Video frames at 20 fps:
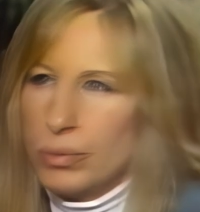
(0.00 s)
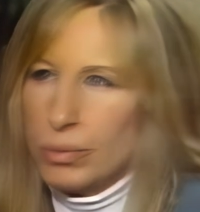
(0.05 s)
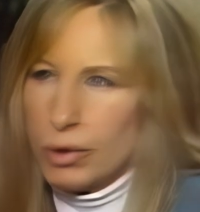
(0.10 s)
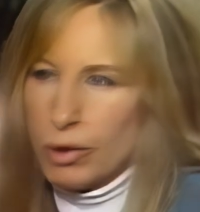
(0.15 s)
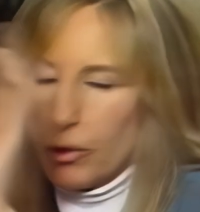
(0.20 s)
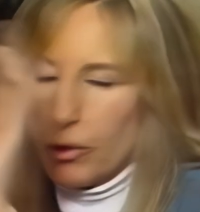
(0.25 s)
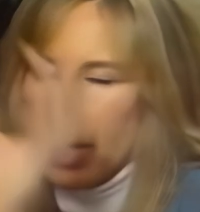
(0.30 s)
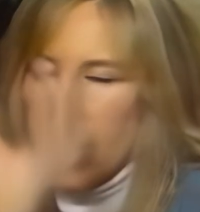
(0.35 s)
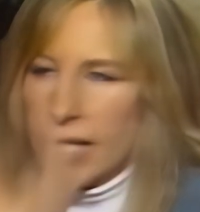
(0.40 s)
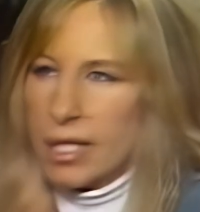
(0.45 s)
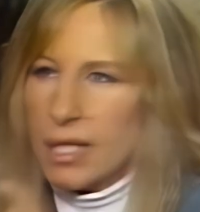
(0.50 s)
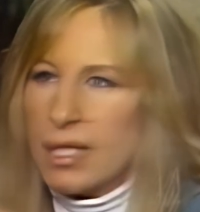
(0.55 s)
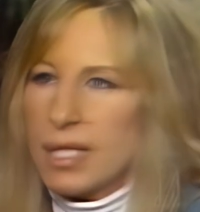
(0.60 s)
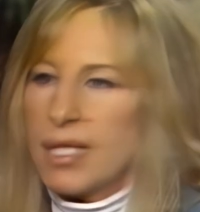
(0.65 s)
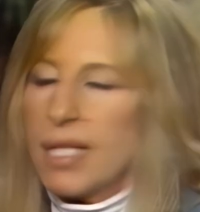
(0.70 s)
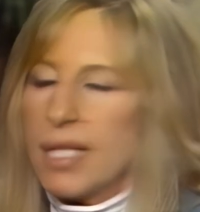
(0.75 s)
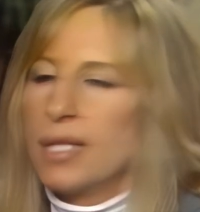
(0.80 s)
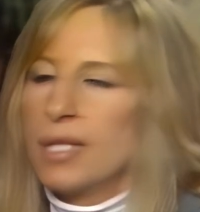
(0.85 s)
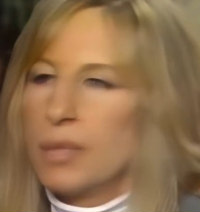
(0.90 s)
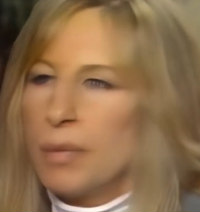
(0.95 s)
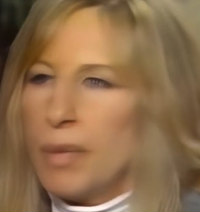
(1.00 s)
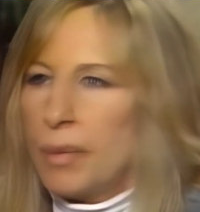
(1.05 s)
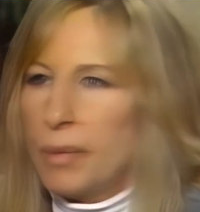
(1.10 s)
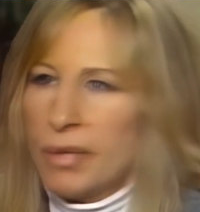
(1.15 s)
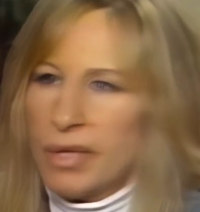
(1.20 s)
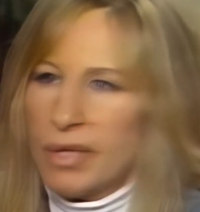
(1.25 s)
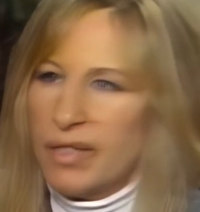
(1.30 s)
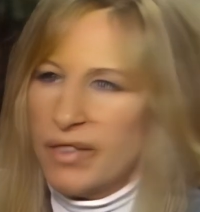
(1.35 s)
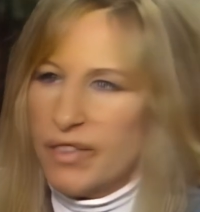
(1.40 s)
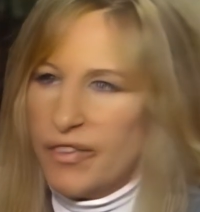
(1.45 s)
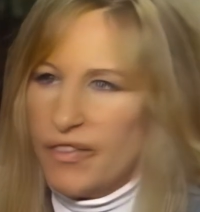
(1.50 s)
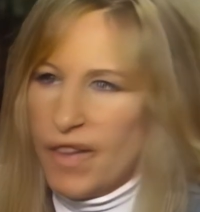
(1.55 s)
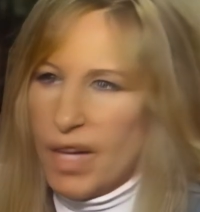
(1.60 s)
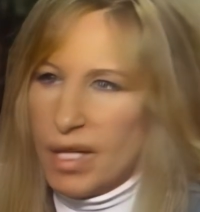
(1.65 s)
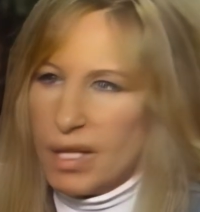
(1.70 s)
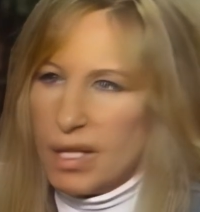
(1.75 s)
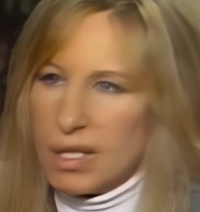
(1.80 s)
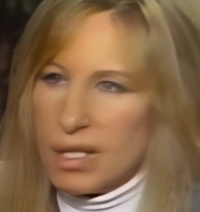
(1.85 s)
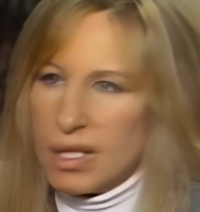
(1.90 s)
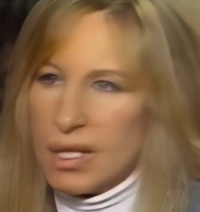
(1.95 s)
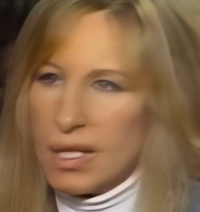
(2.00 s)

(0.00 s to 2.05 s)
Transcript: creating a sense memory of a face.